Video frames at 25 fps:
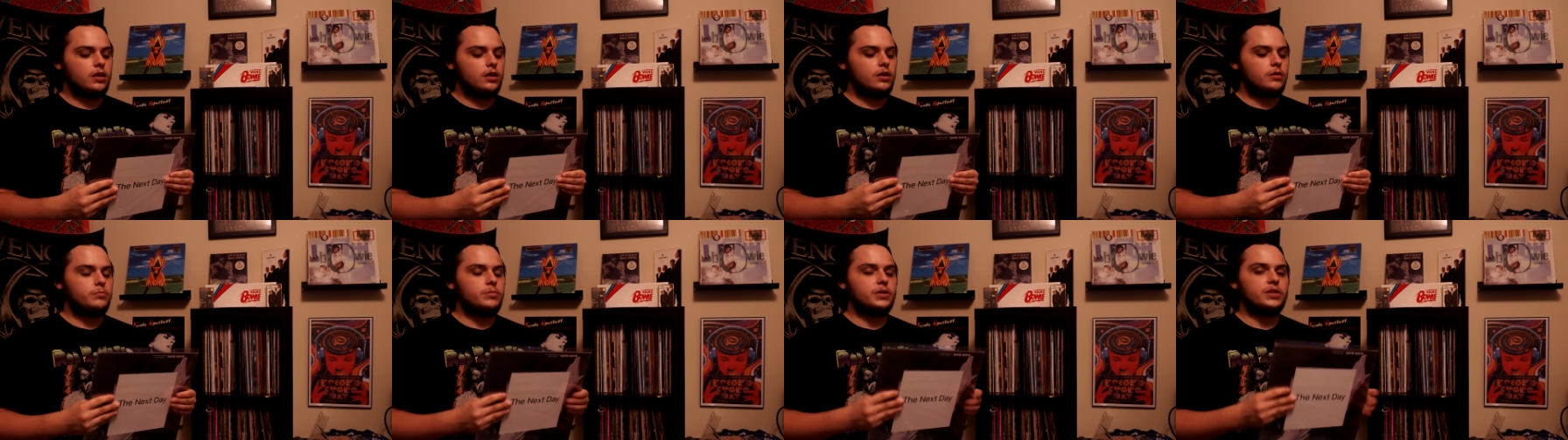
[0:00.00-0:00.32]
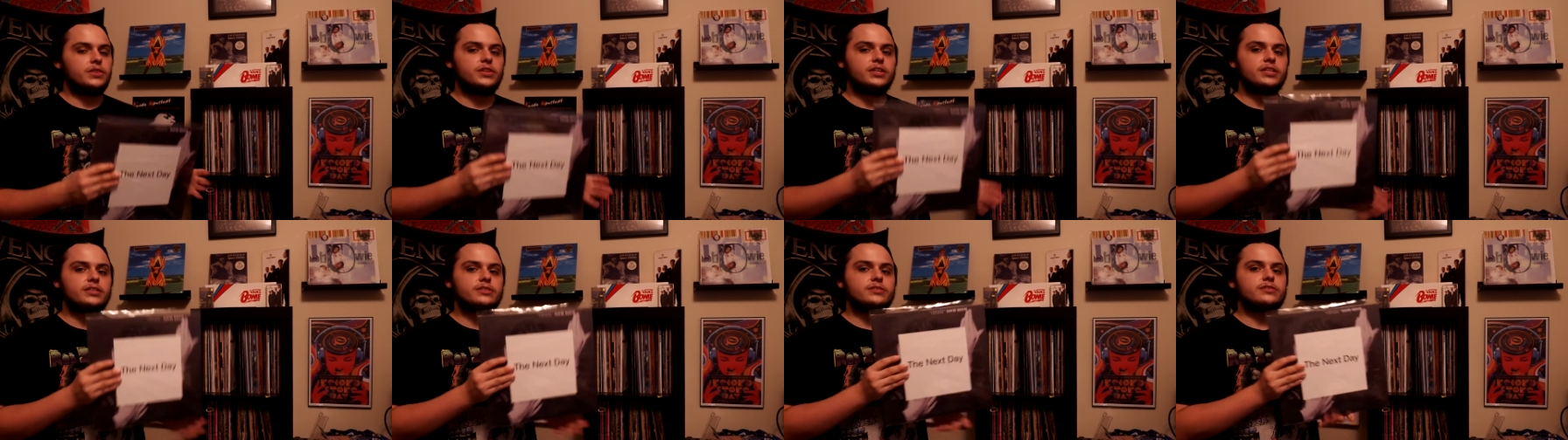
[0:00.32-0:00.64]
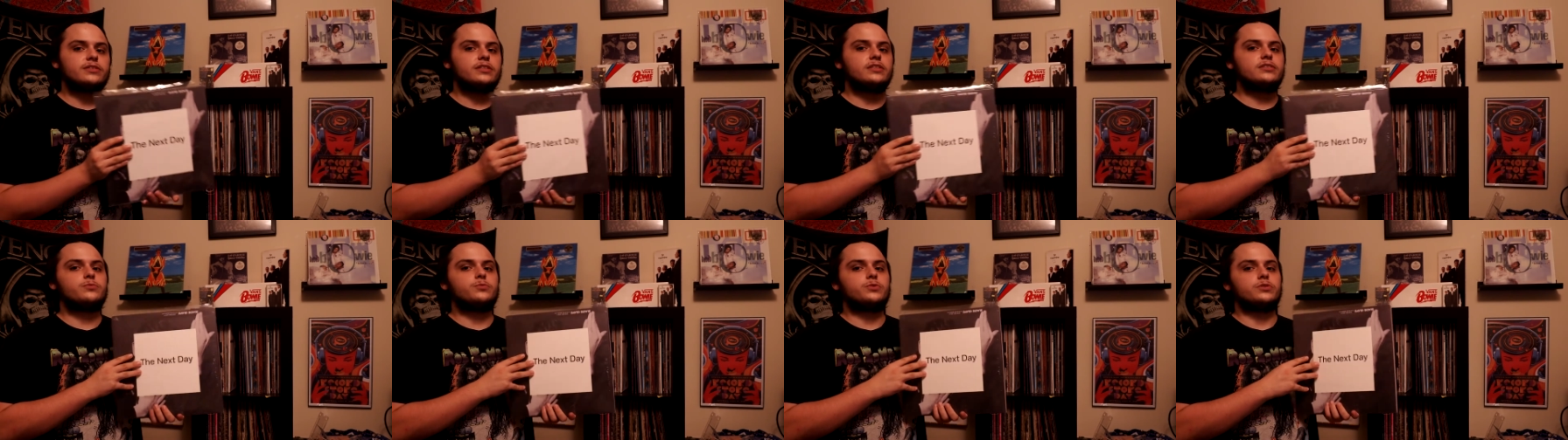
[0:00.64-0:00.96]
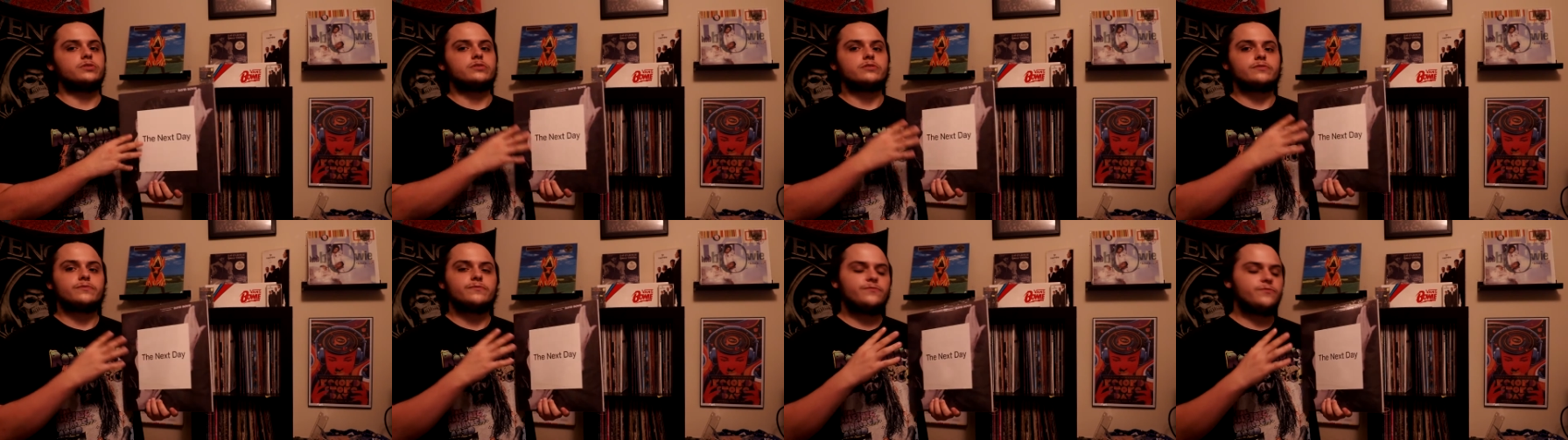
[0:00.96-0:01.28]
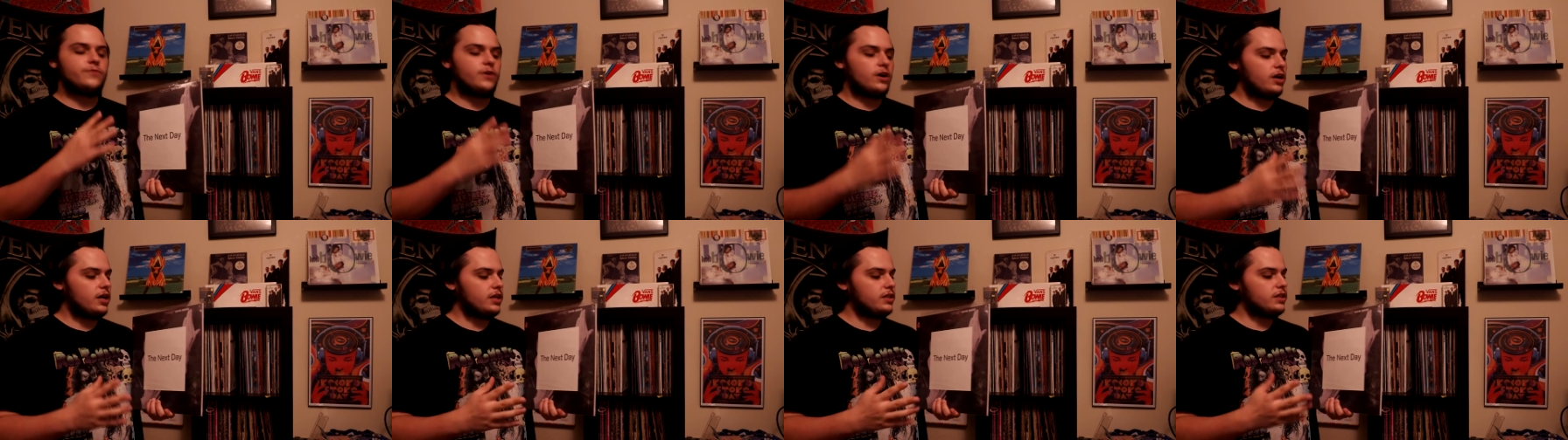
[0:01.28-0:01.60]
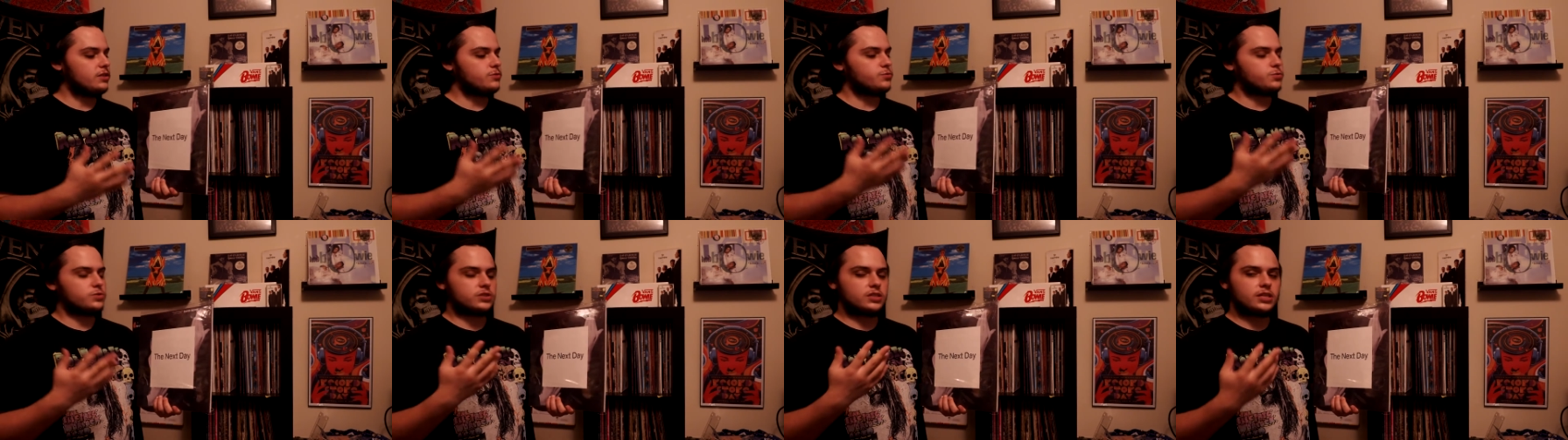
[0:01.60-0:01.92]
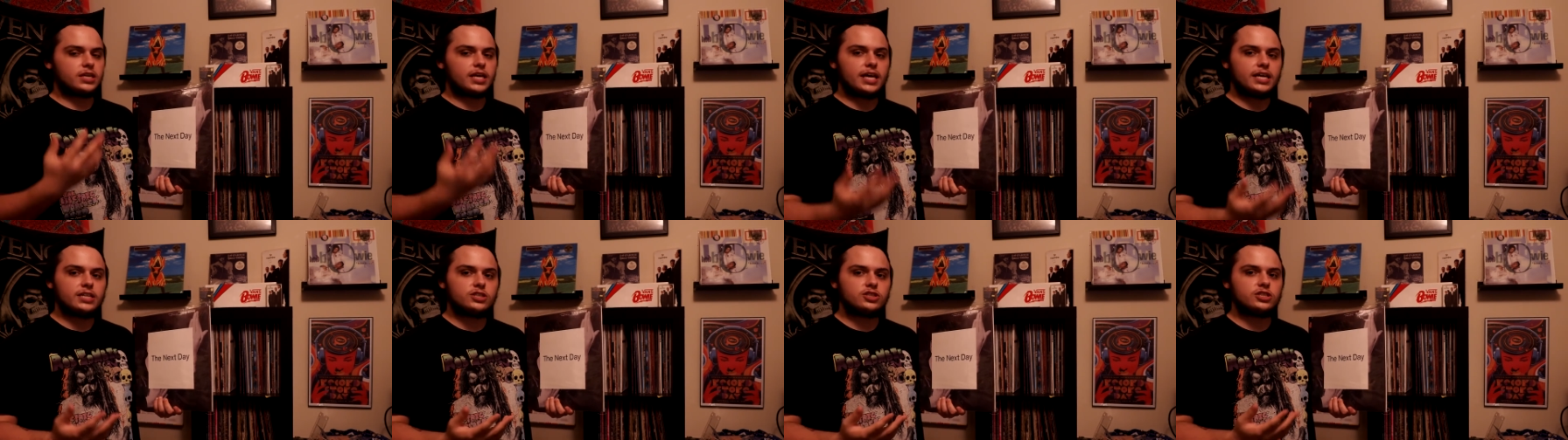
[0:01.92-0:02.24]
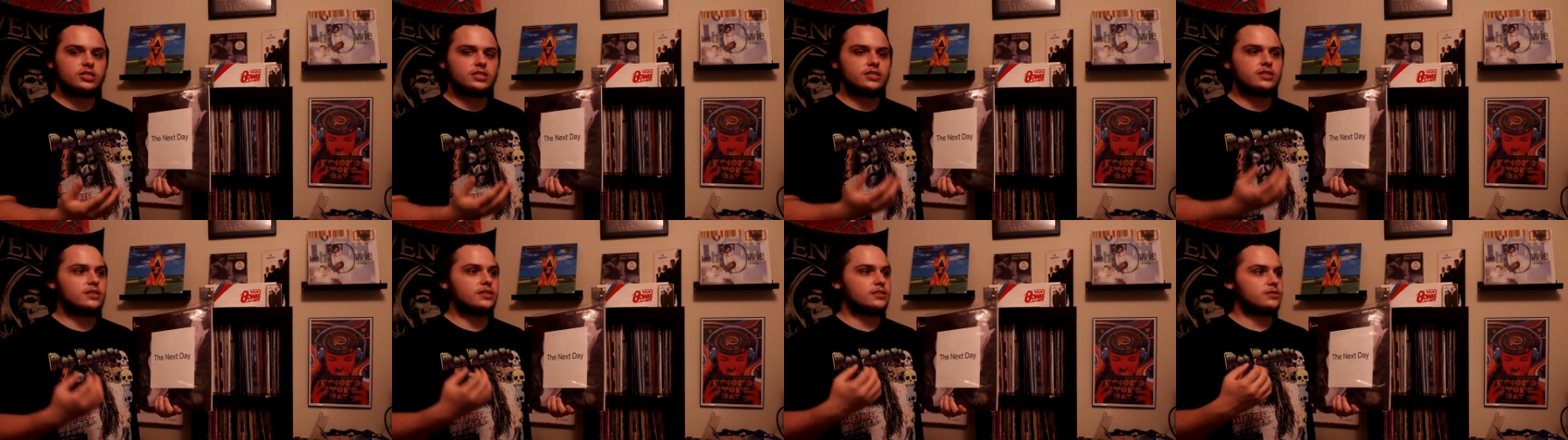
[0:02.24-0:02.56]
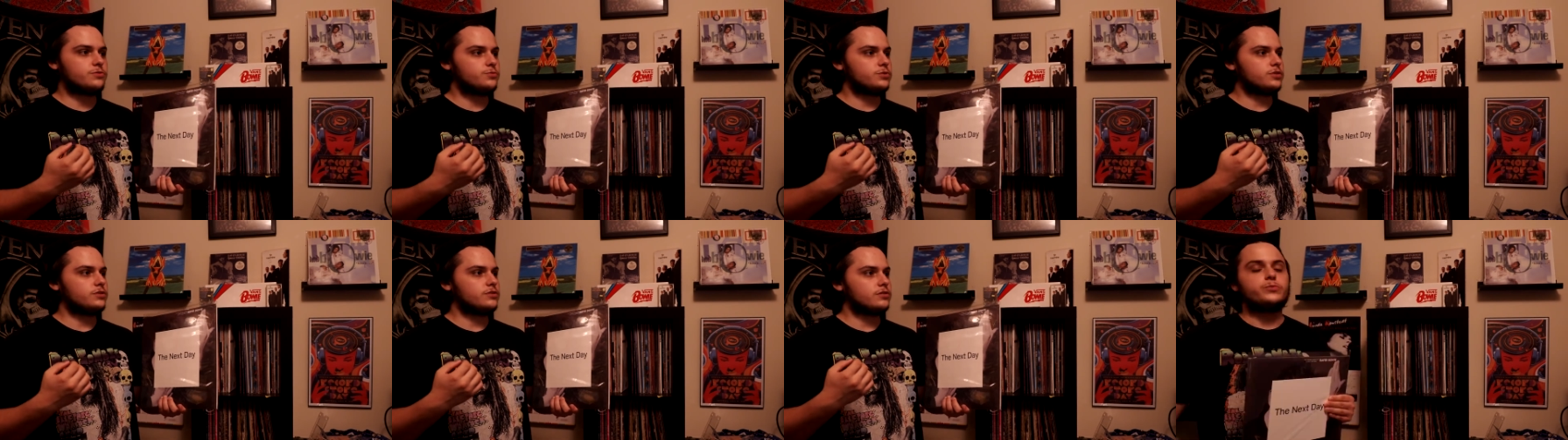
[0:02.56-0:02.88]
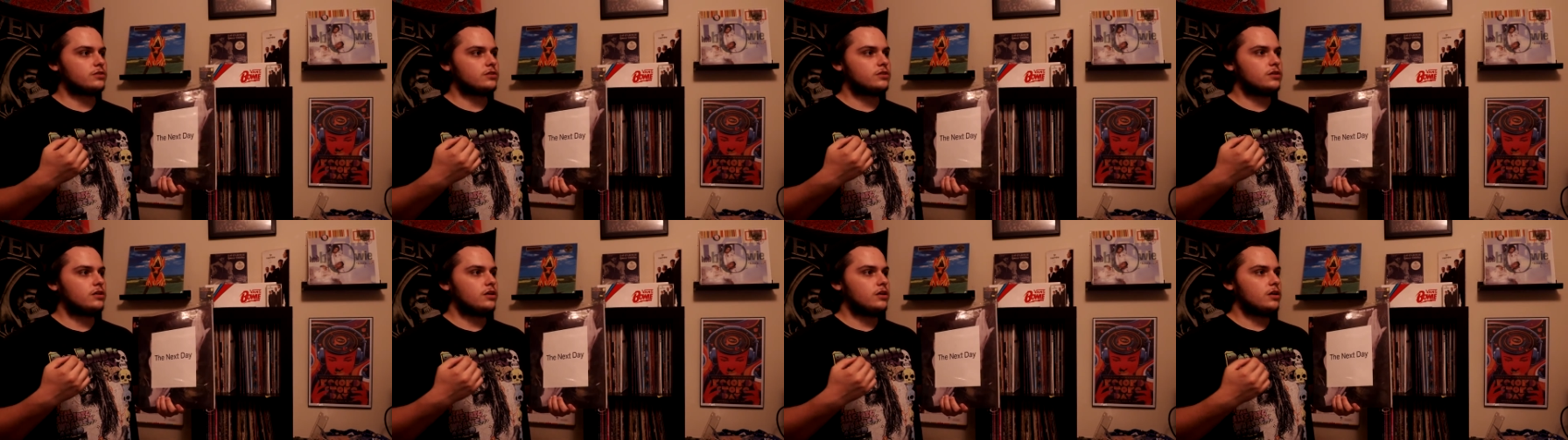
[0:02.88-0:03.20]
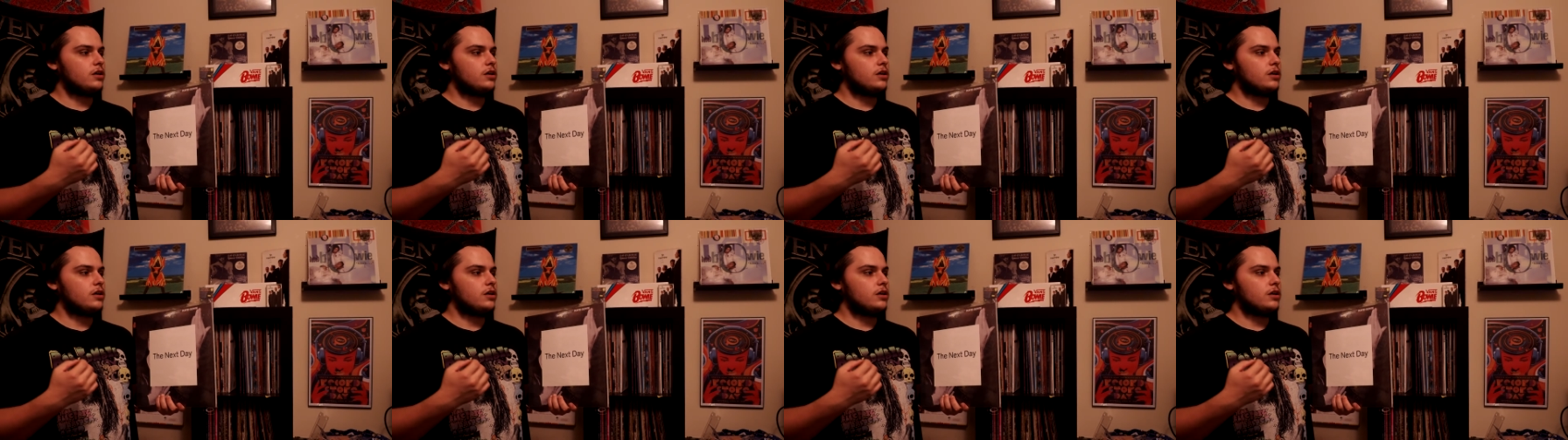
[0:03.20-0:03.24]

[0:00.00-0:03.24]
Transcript: But this was fun, this was catchy, this was,